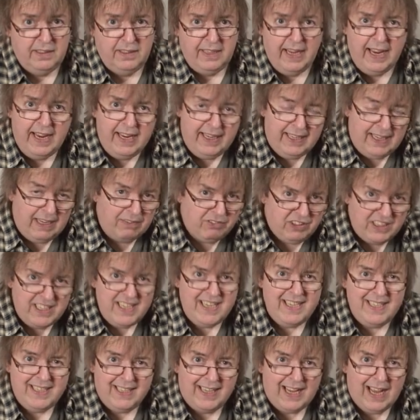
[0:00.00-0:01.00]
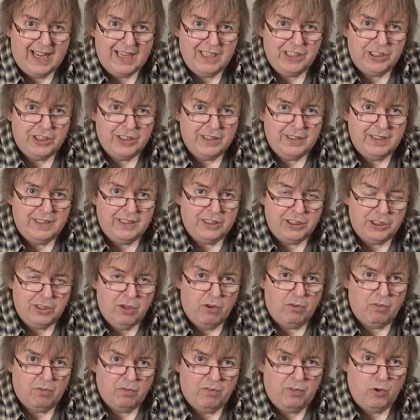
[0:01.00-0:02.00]
It gives an indication, it's
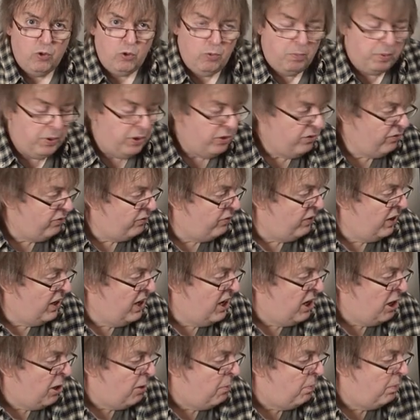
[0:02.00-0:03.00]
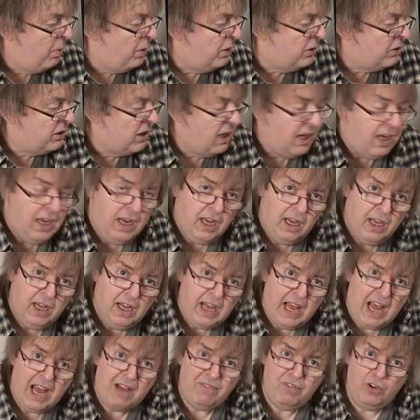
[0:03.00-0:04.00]
not foolproof, but
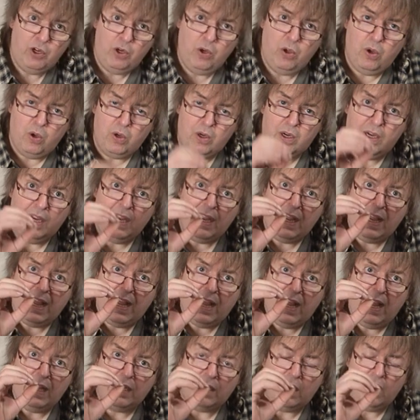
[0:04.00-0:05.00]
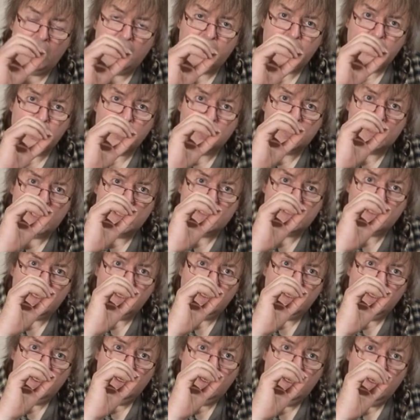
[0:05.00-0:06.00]
have a look at either
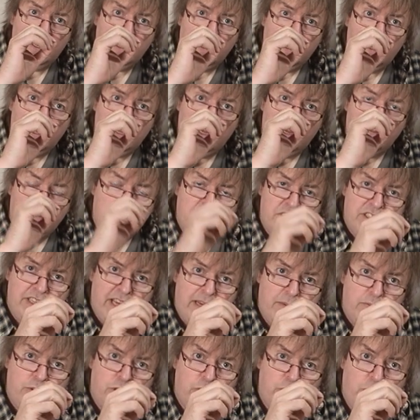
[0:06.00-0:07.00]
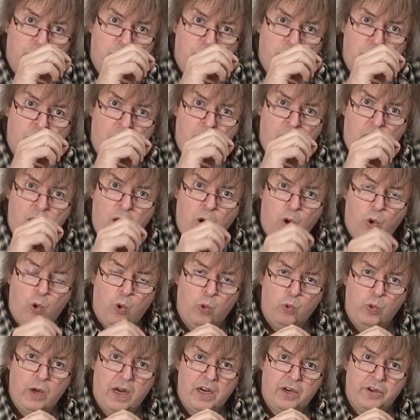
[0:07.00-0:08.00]
setting, perceptual
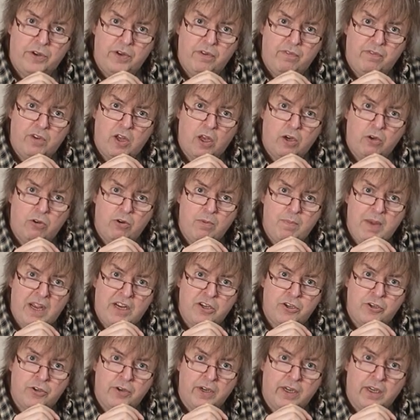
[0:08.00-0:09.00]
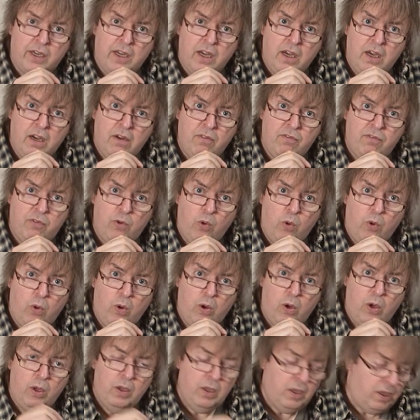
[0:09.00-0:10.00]
or relative colorimetric,
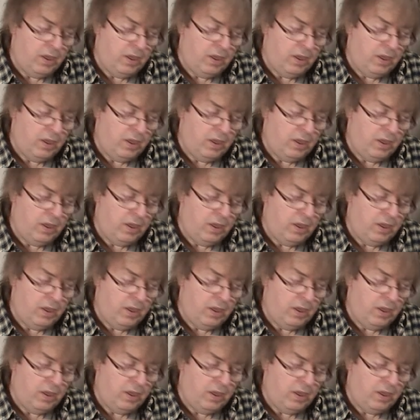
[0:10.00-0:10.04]
for